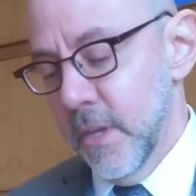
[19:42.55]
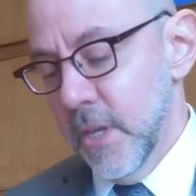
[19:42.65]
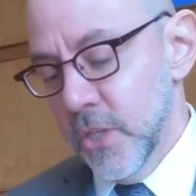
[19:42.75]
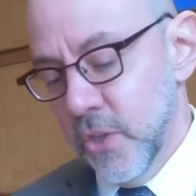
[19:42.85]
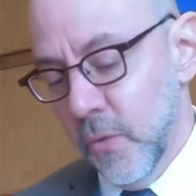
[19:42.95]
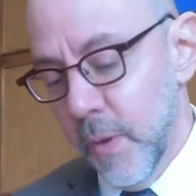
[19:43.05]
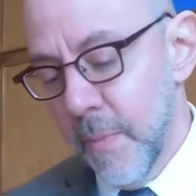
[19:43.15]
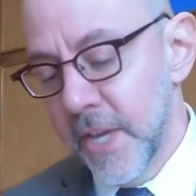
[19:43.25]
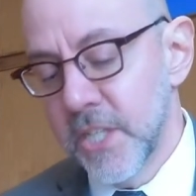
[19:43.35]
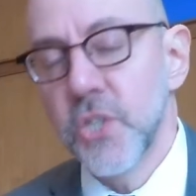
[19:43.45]
so that we
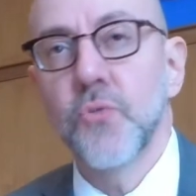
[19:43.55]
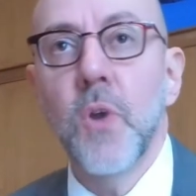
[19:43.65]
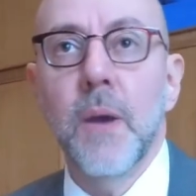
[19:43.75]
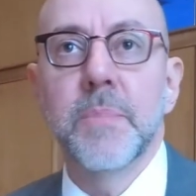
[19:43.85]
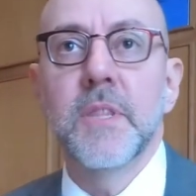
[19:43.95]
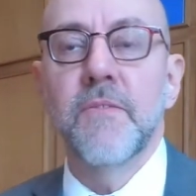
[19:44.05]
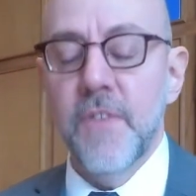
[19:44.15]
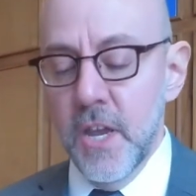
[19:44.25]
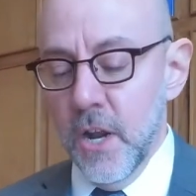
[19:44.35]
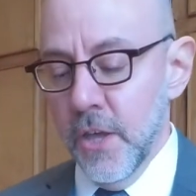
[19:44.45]
might disrupt the
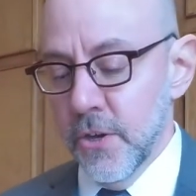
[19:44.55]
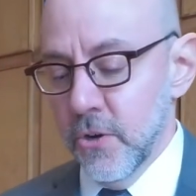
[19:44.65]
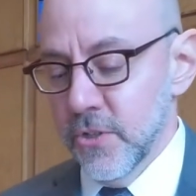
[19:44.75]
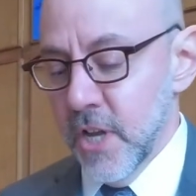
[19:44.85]
fate others